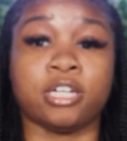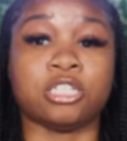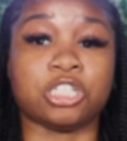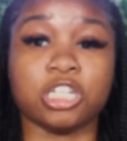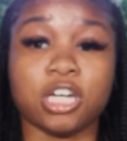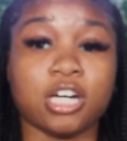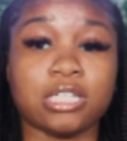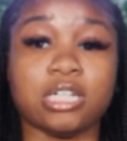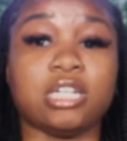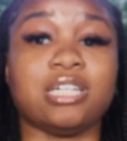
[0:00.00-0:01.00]

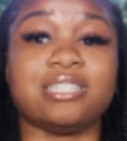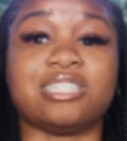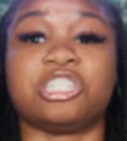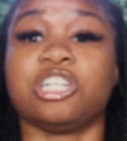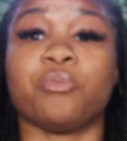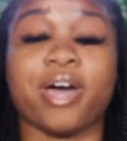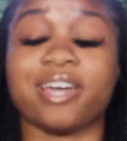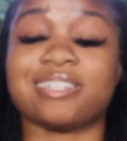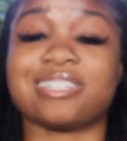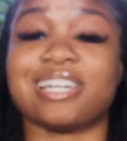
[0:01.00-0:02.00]
GLEs,
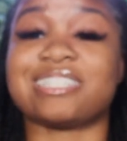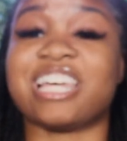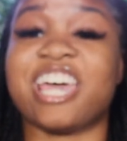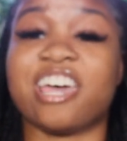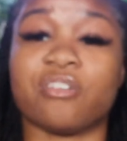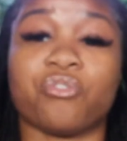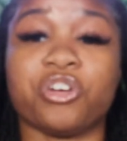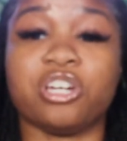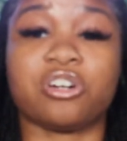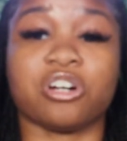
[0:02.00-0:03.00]
G-Wagons, that's
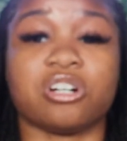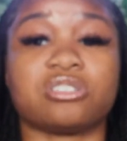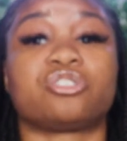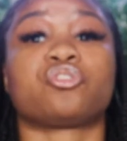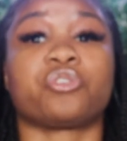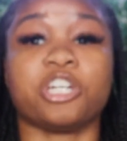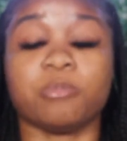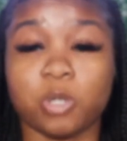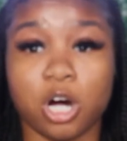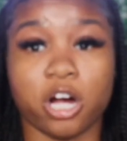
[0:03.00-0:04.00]
every girl's
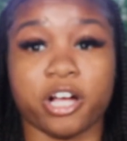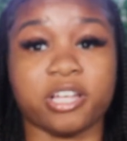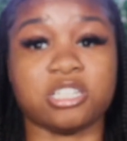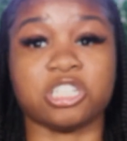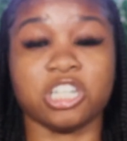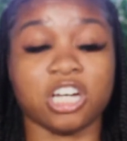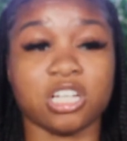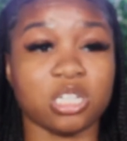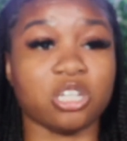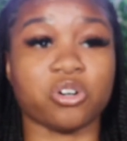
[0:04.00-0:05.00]
dream car, a
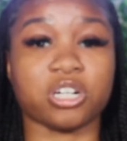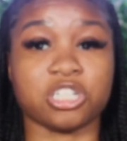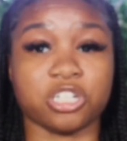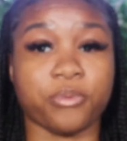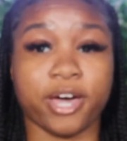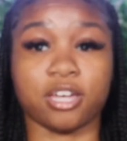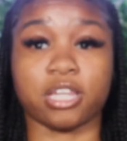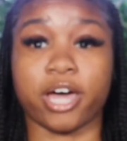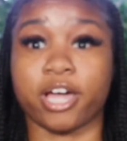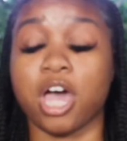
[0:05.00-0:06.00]
GLE or a
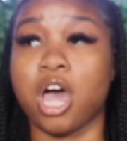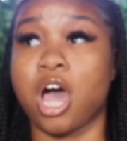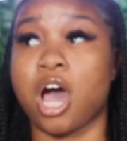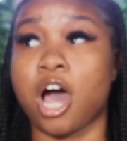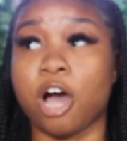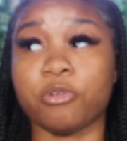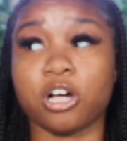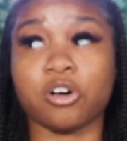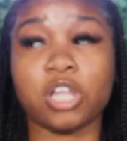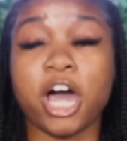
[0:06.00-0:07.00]
G-Wagon. Like, I'm
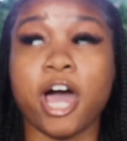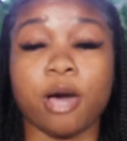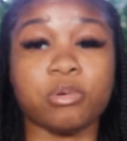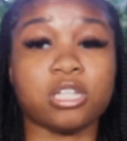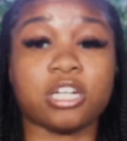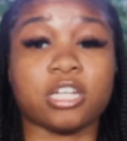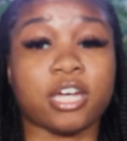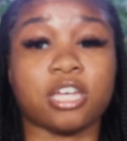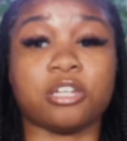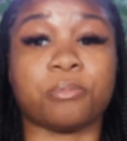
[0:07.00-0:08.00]
not gonna lie, I've been looking
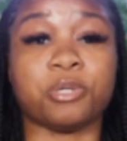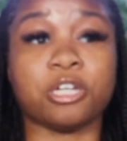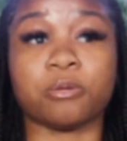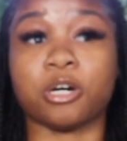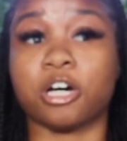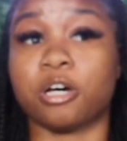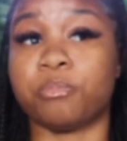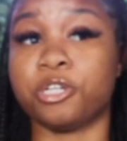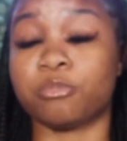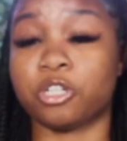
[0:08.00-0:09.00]
at getting a
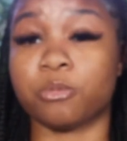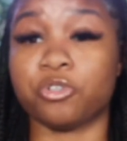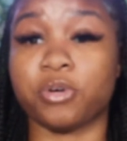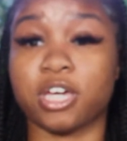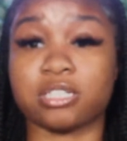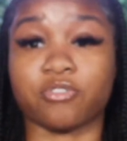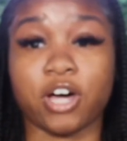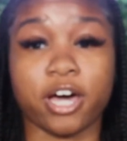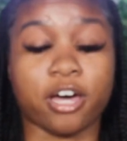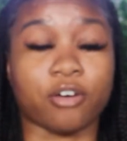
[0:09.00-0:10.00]
BMW
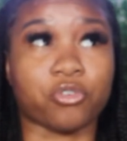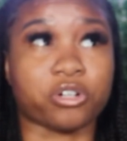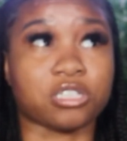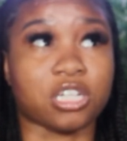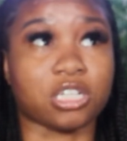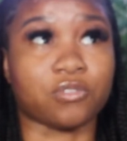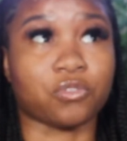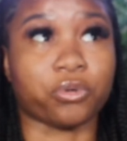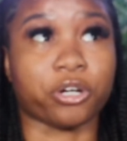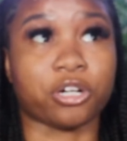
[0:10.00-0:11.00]
X5, or is it
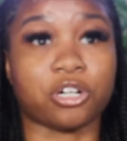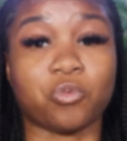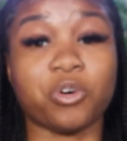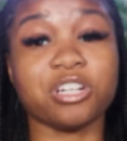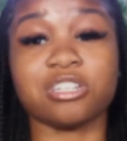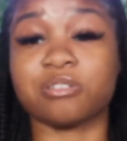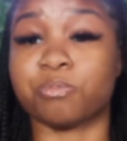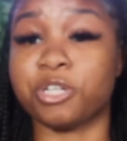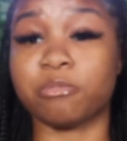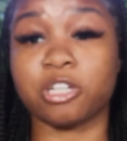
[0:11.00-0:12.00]
X4? One
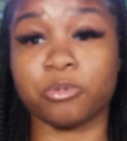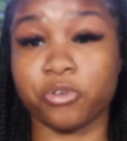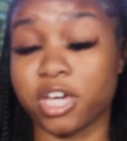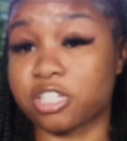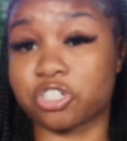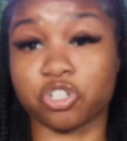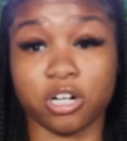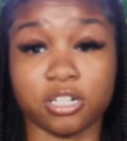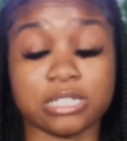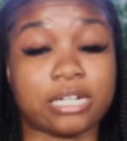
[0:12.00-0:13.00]
of the BMW X
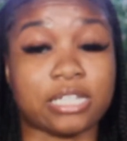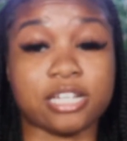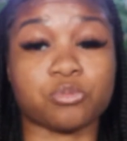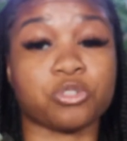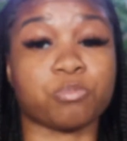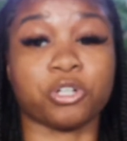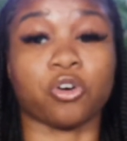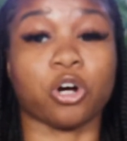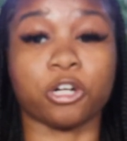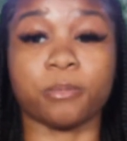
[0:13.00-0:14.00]
trucks. Like, that's what's been
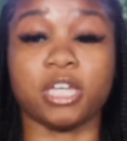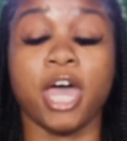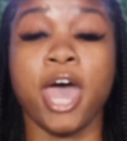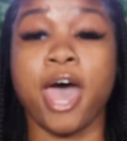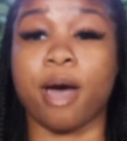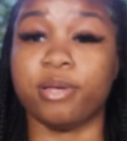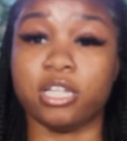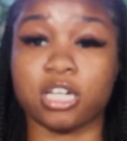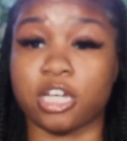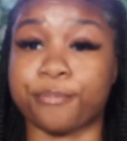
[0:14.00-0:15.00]
growing on me. I've been
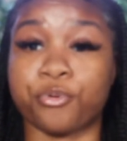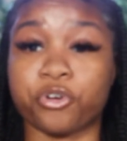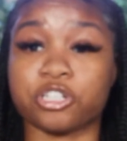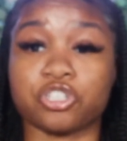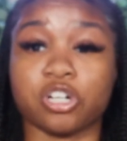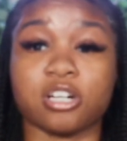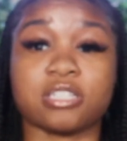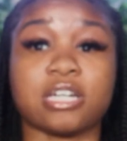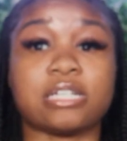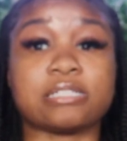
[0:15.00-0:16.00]
looking at Porsche
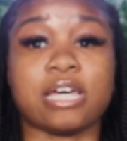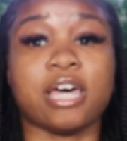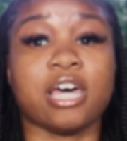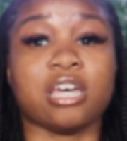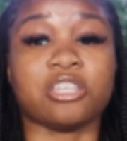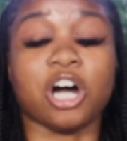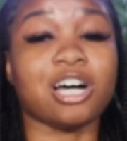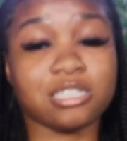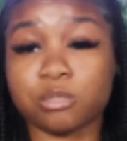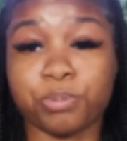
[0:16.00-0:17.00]
trucks, cause
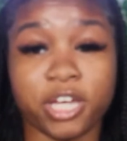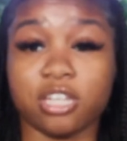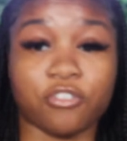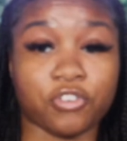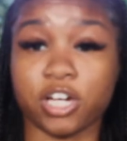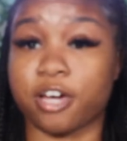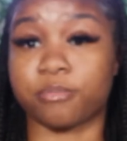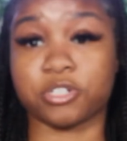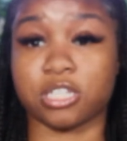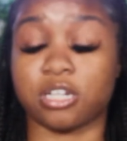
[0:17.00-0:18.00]
y'all just playing the fuck out
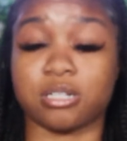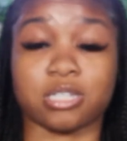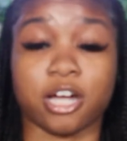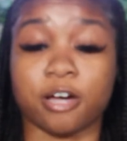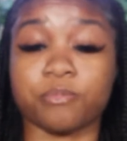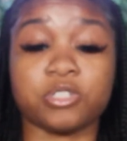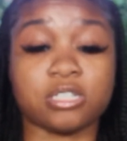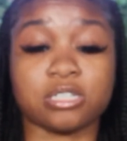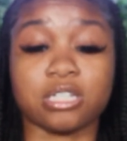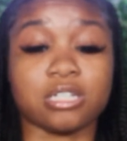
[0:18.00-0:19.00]
of Mercedes. Like, I'm
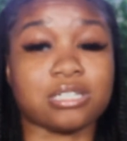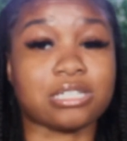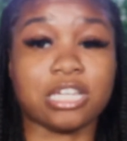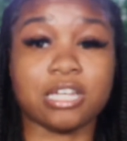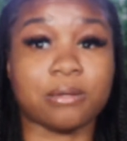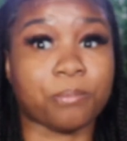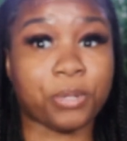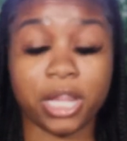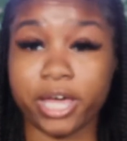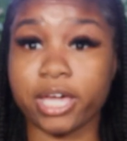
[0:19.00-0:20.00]
just, it's getting
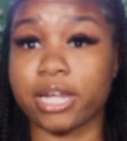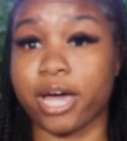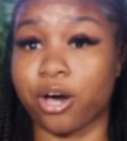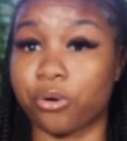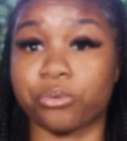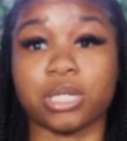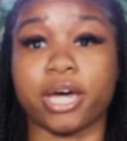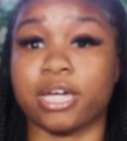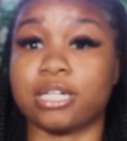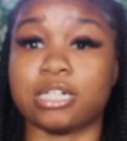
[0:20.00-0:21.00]
played out.
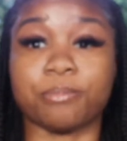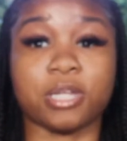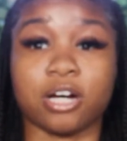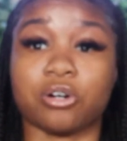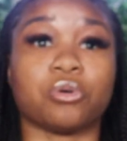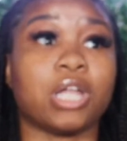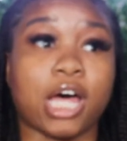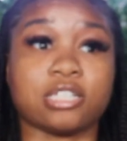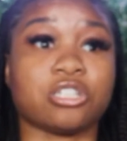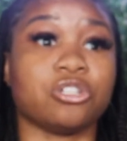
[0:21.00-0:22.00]
Like, I'm not gonna
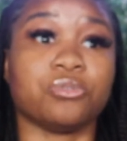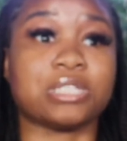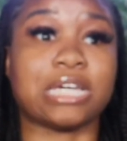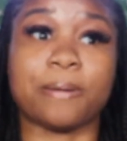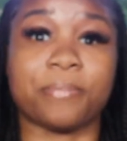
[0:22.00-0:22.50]
lie to you, it's getting